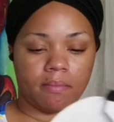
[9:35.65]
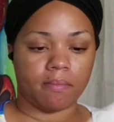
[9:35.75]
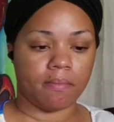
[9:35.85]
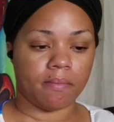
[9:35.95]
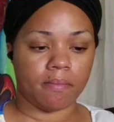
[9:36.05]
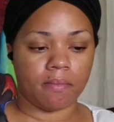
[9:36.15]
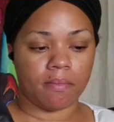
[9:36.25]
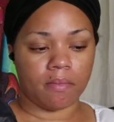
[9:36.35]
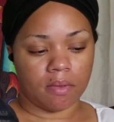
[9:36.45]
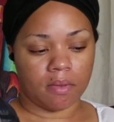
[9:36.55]
So what I was
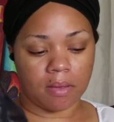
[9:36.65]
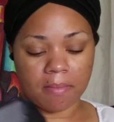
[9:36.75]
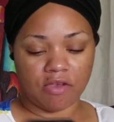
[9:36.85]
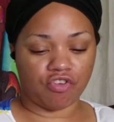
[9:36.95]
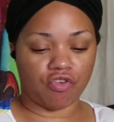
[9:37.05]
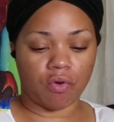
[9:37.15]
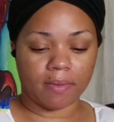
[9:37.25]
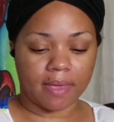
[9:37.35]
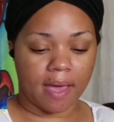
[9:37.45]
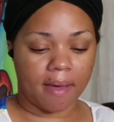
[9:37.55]
saying here is that
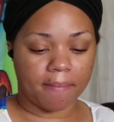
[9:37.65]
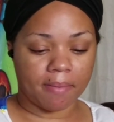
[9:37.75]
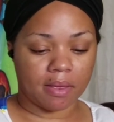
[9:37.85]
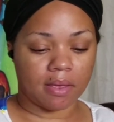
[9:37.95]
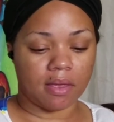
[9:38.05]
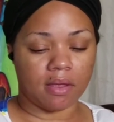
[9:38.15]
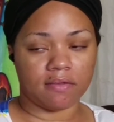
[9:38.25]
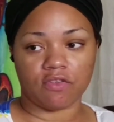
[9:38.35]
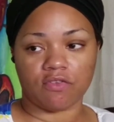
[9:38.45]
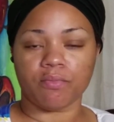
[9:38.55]
I like
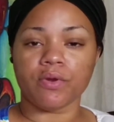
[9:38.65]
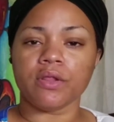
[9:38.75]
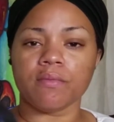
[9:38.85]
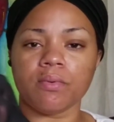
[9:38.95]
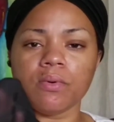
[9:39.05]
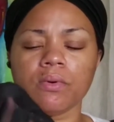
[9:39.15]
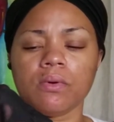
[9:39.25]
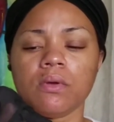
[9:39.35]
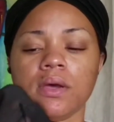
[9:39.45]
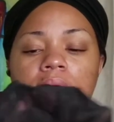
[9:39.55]
using a mesh dome
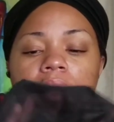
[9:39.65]
cap.